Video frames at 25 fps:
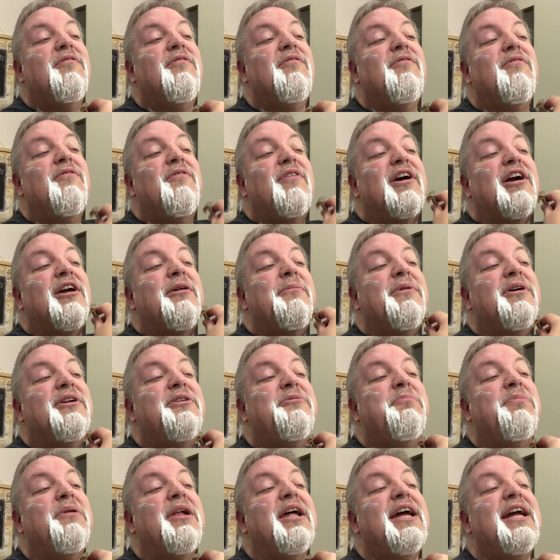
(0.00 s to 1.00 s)
Very
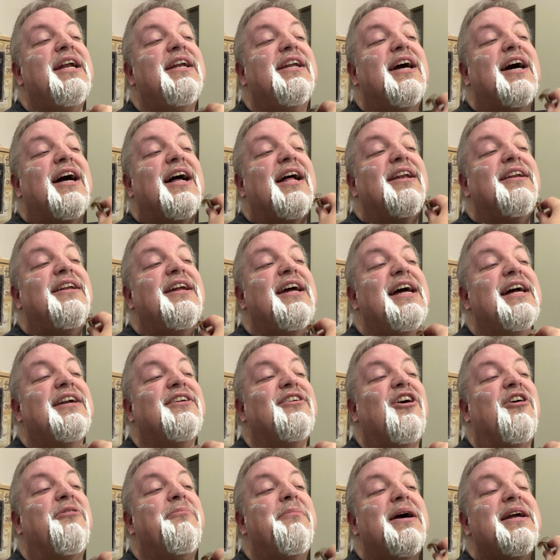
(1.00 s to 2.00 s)
much blade contact
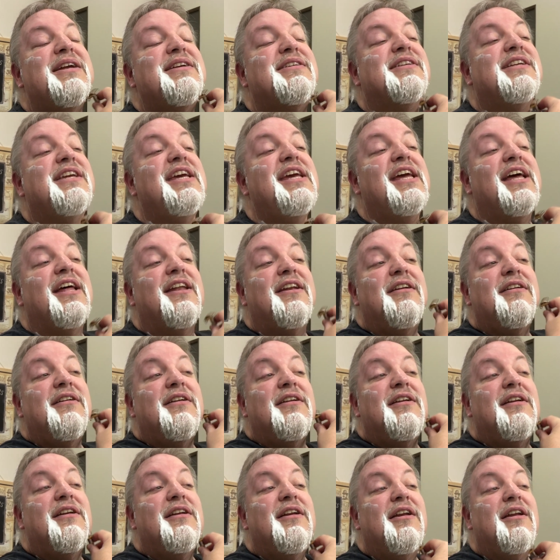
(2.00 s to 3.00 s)
on my skin,
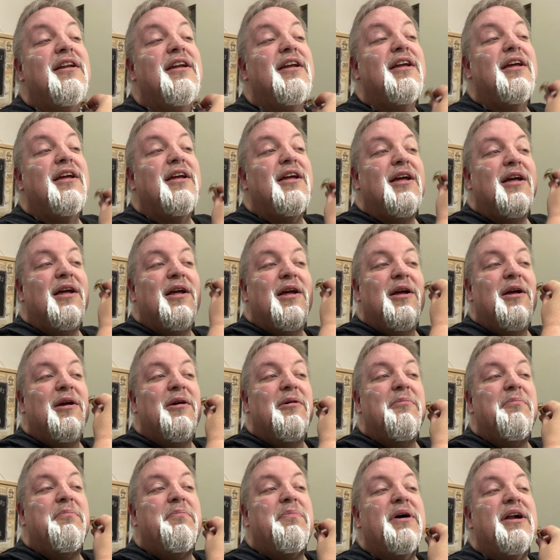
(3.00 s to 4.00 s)

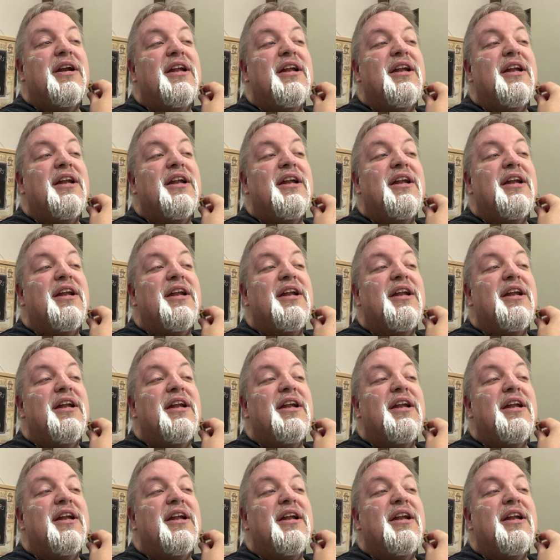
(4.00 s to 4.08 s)
but